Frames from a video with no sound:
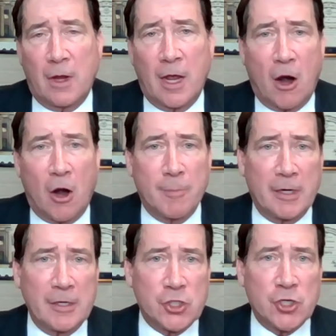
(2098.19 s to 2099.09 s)
And our
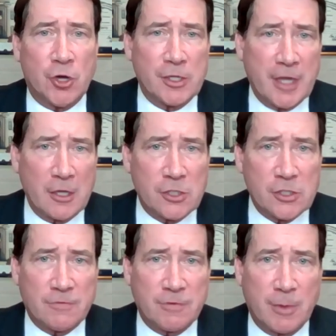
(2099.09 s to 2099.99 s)
ability to share intelligence
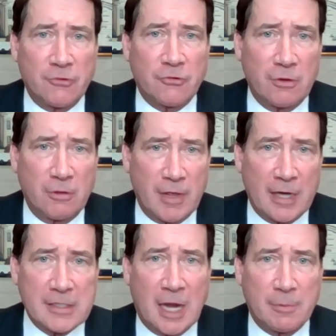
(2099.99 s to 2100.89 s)
information,
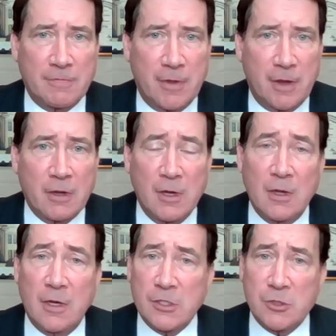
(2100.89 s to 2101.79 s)
that type of thing,
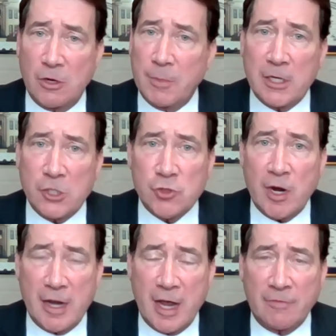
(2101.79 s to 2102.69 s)
is going to be
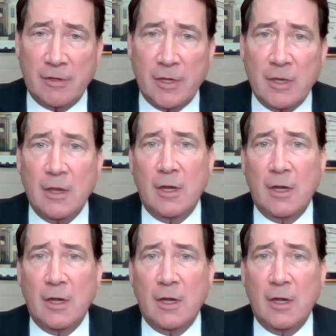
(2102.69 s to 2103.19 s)
constrained heavily